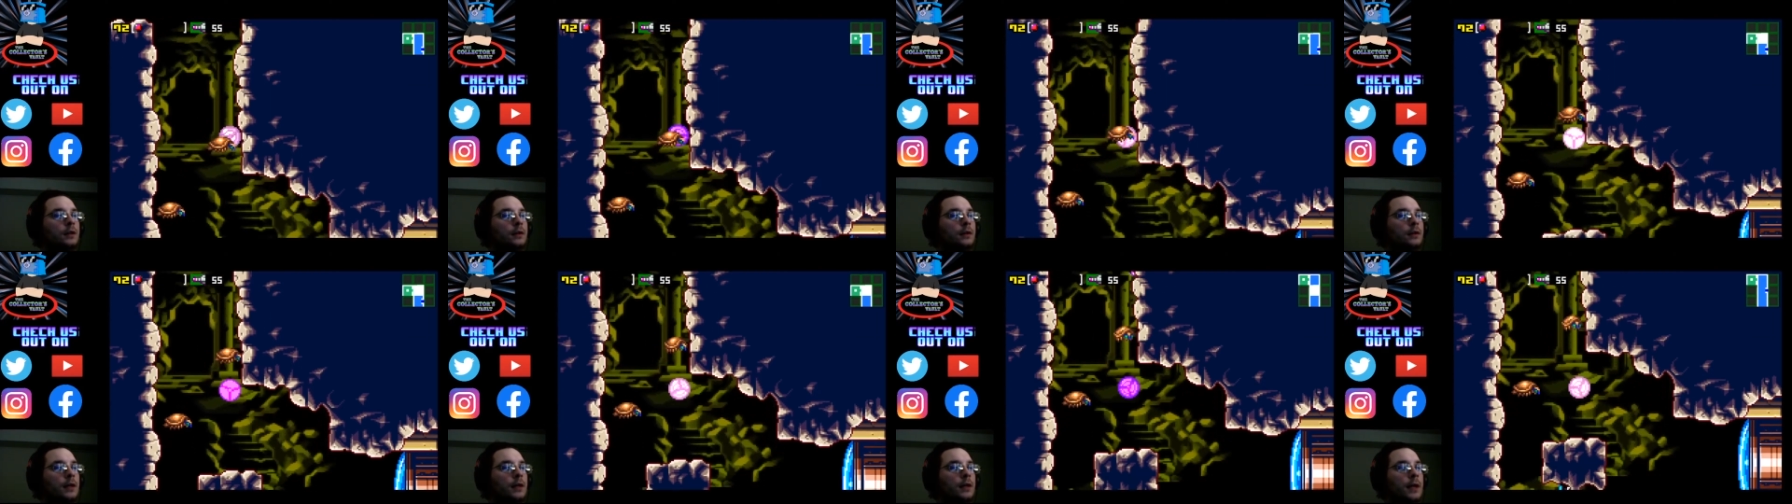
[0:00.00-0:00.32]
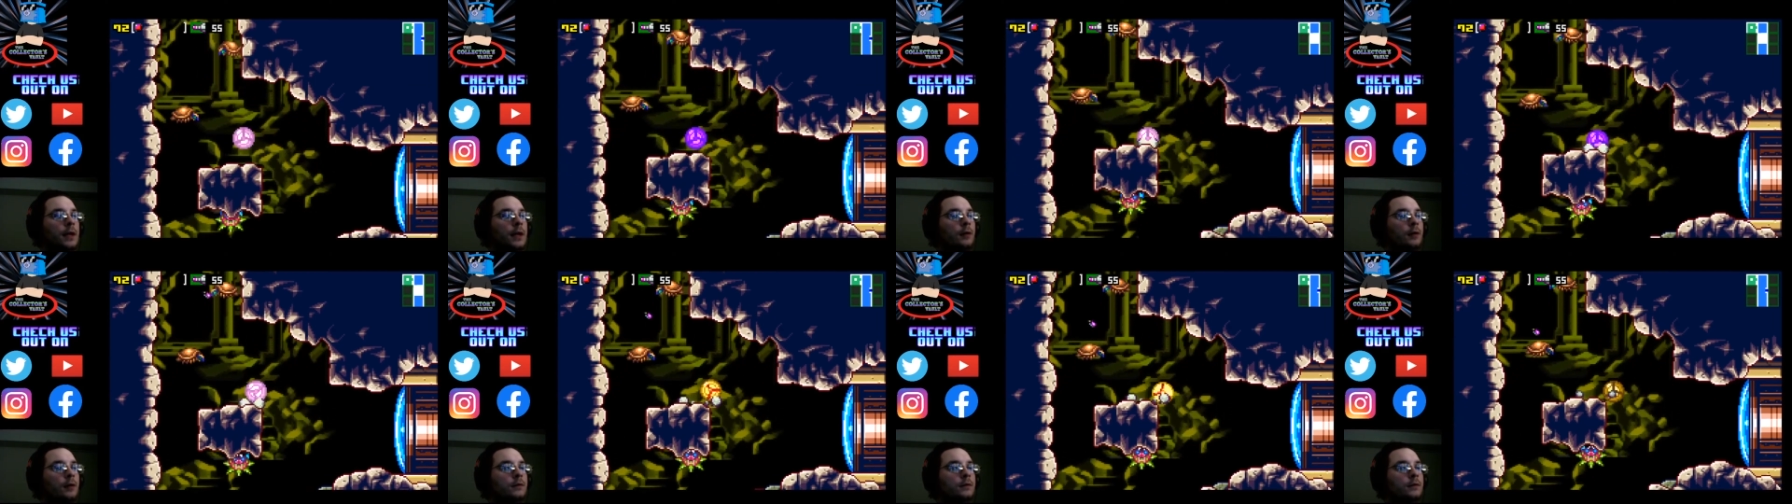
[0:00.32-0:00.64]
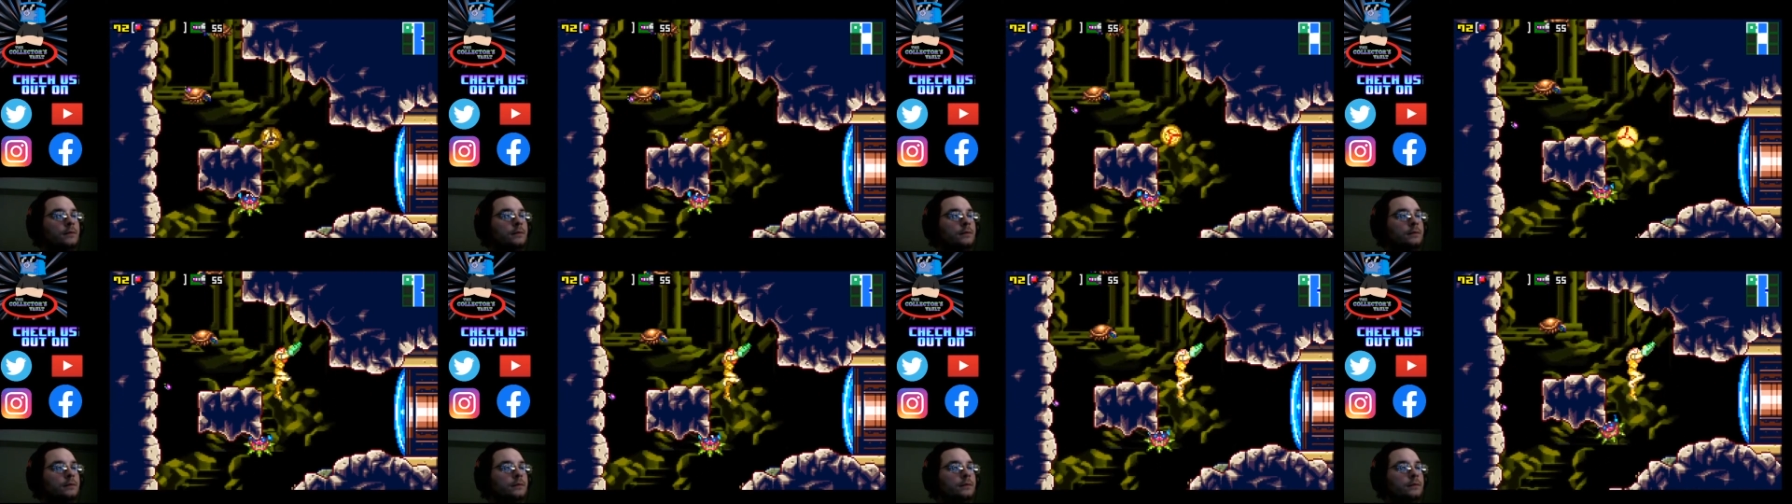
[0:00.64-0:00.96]
Ow.
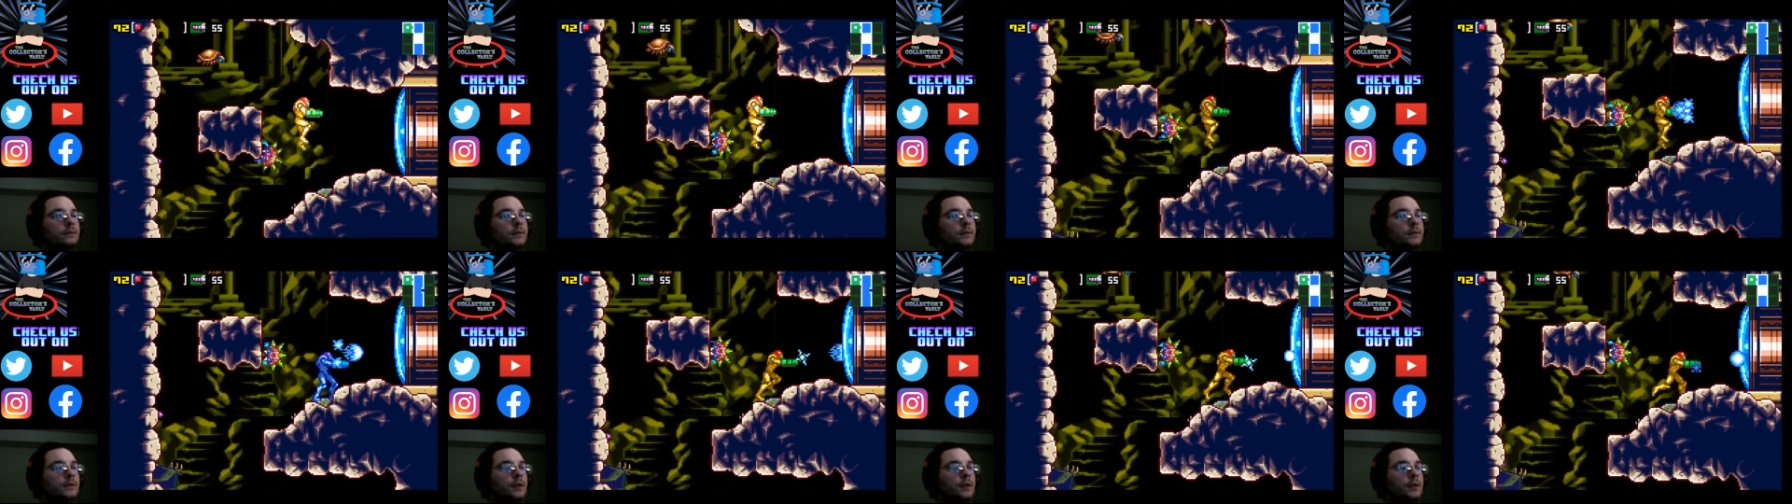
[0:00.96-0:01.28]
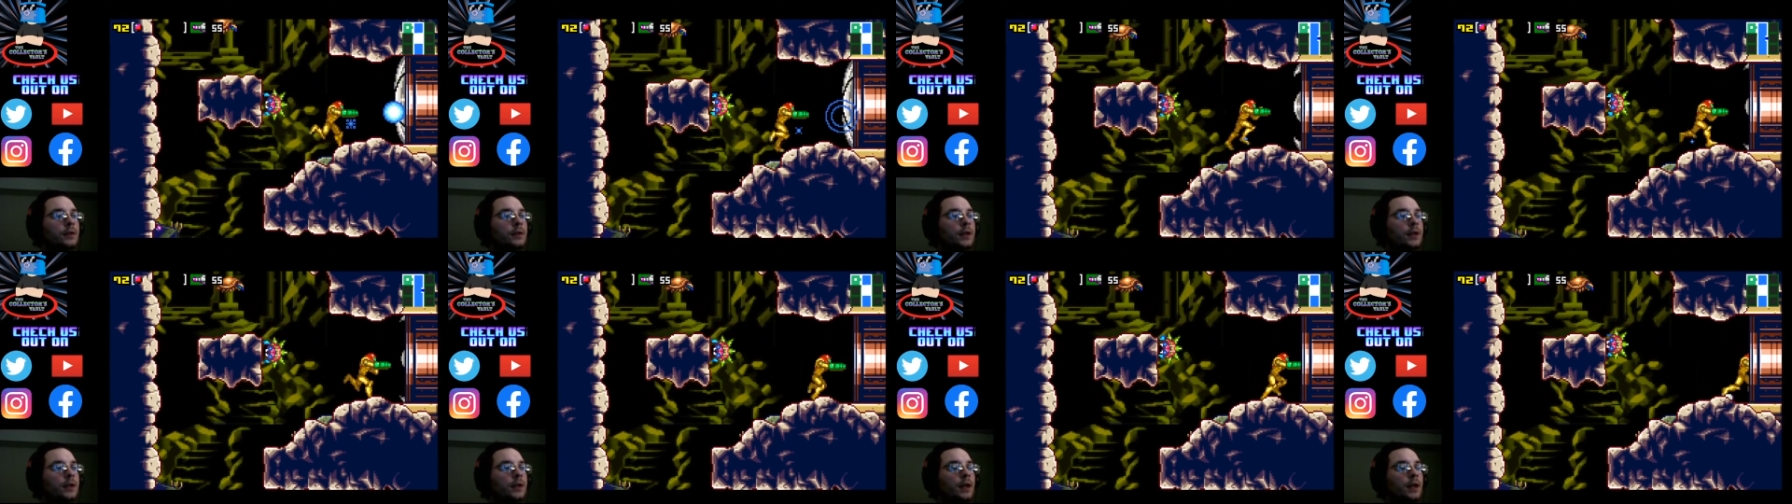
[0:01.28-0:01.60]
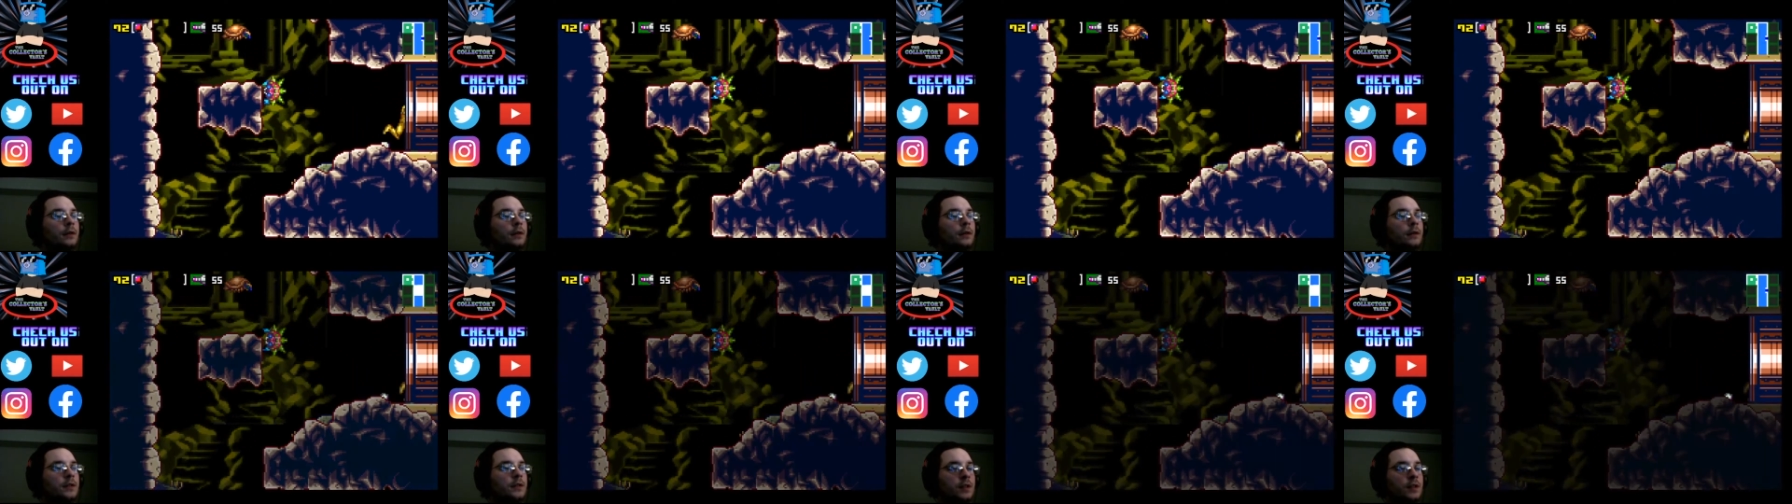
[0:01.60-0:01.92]
Okay,
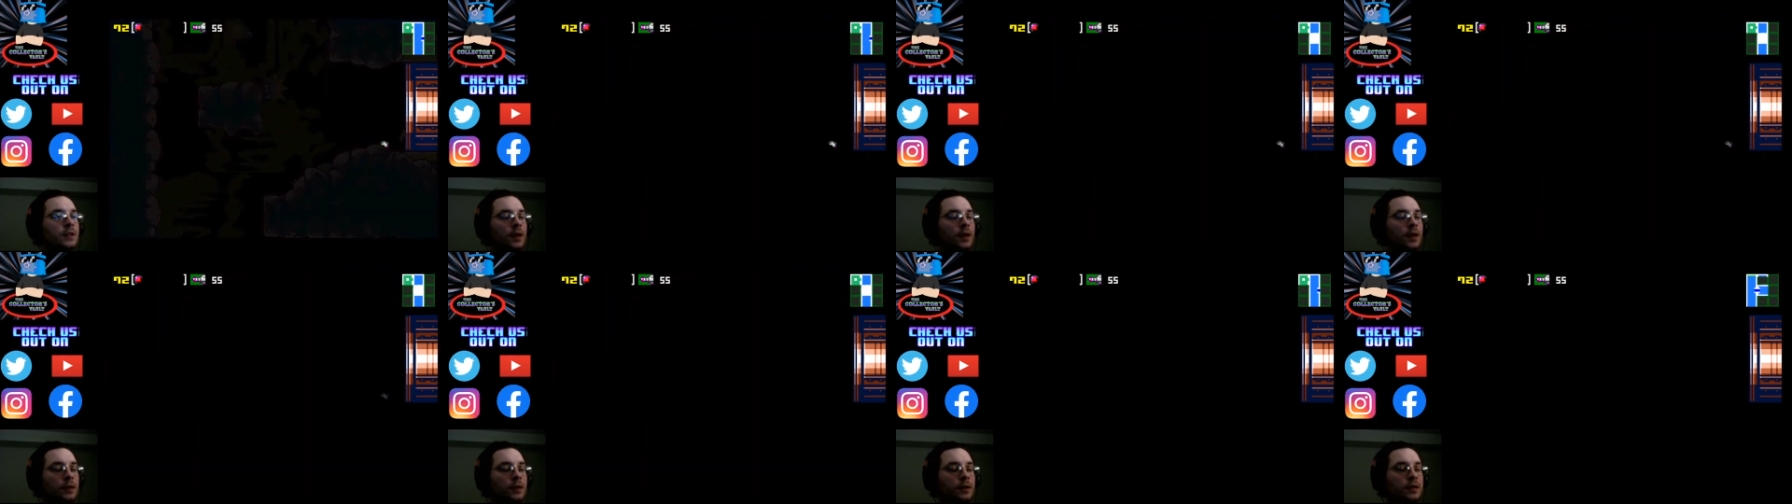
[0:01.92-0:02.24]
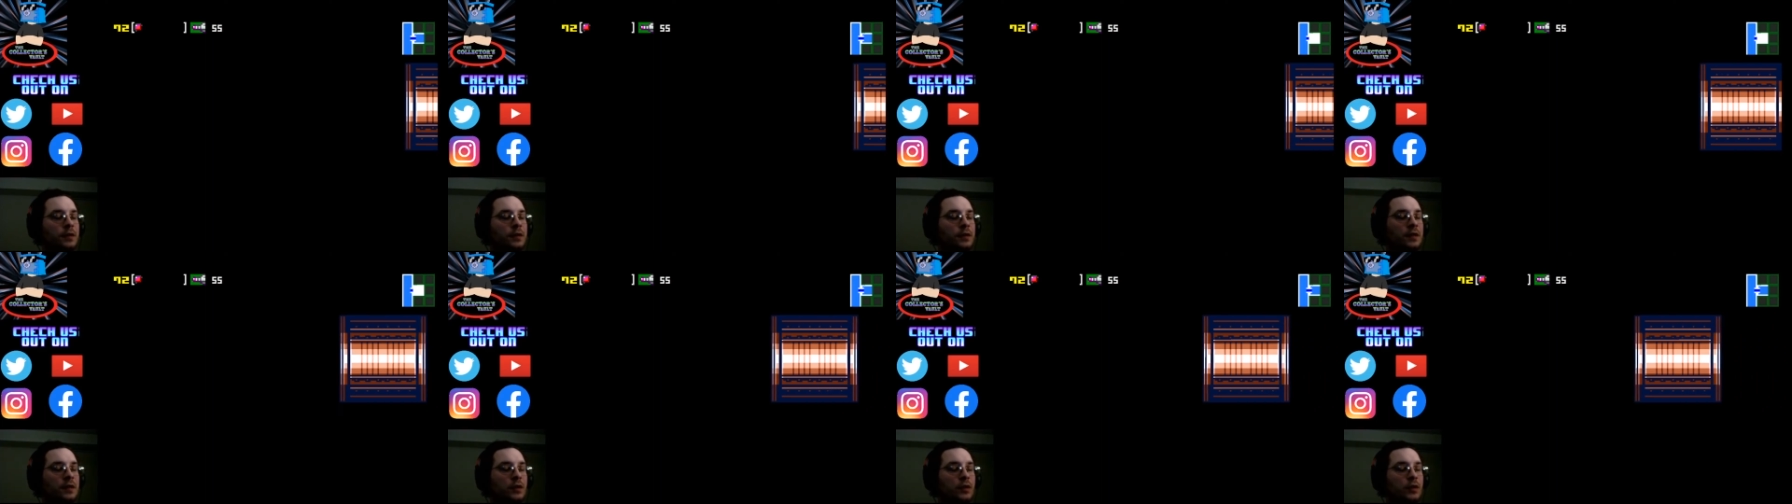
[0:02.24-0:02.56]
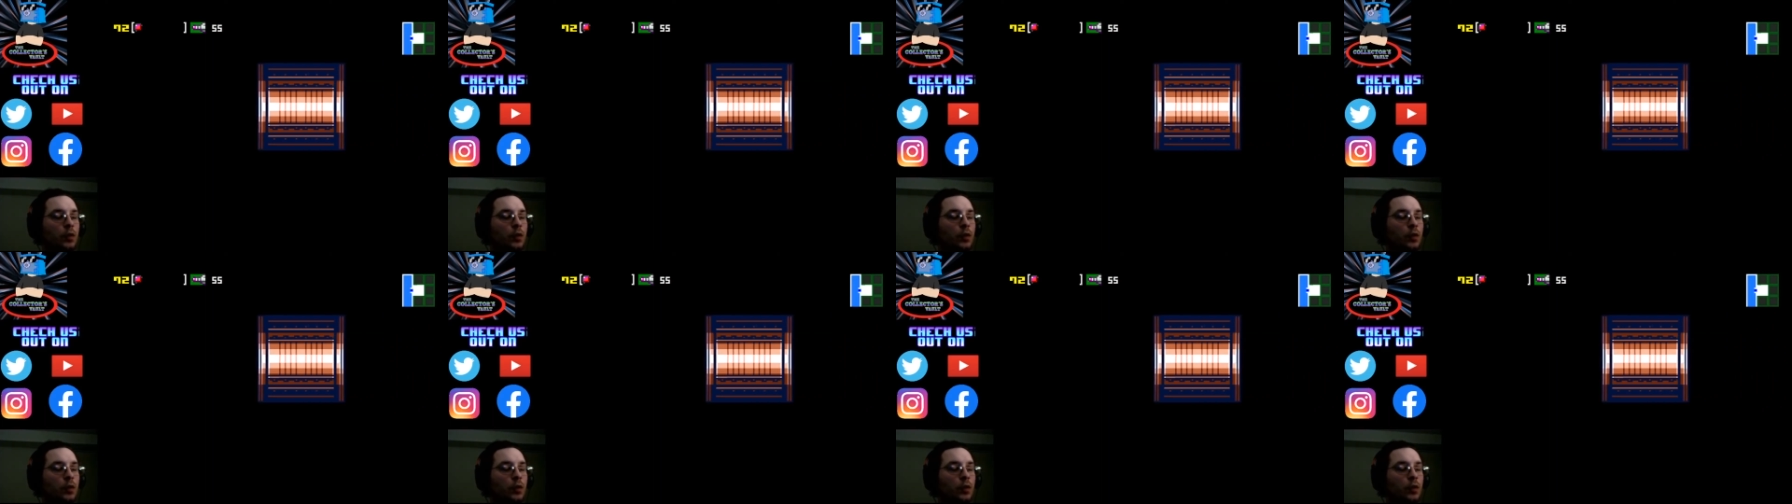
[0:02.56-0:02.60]
this